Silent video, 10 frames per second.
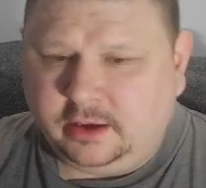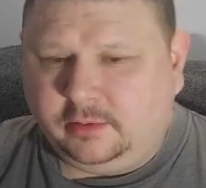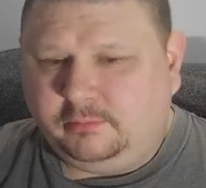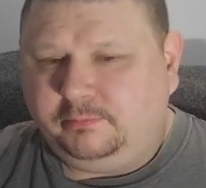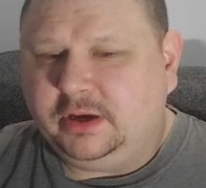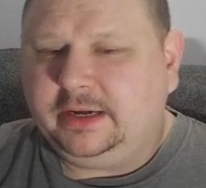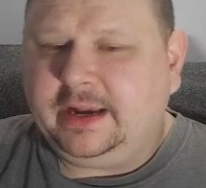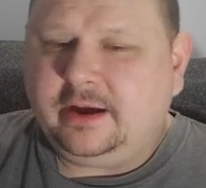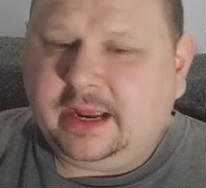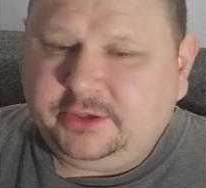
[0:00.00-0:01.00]
But
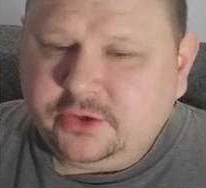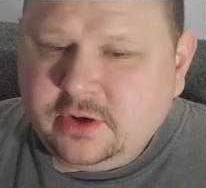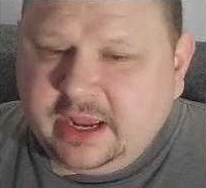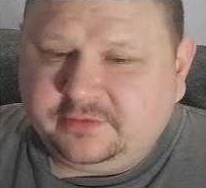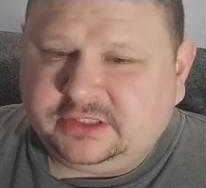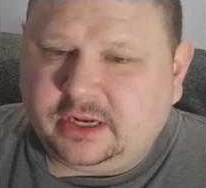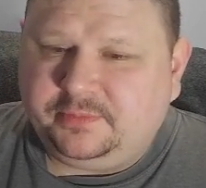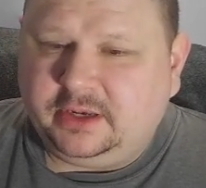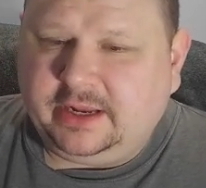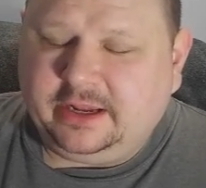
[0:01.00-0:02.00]
now I do have
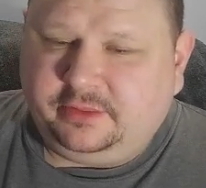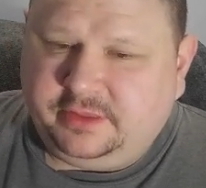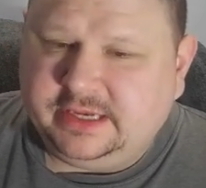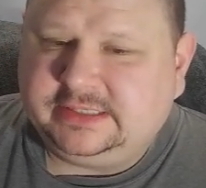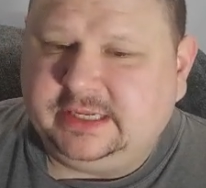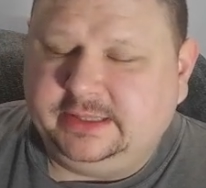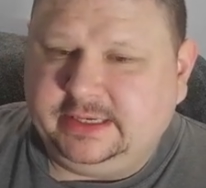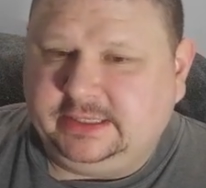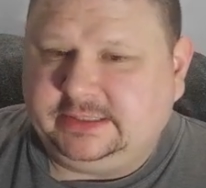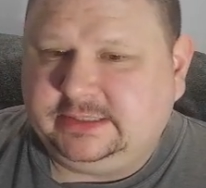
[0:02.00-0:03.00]
something like this and
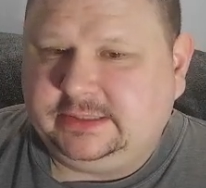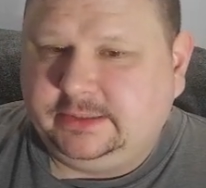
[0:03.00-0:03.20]
this.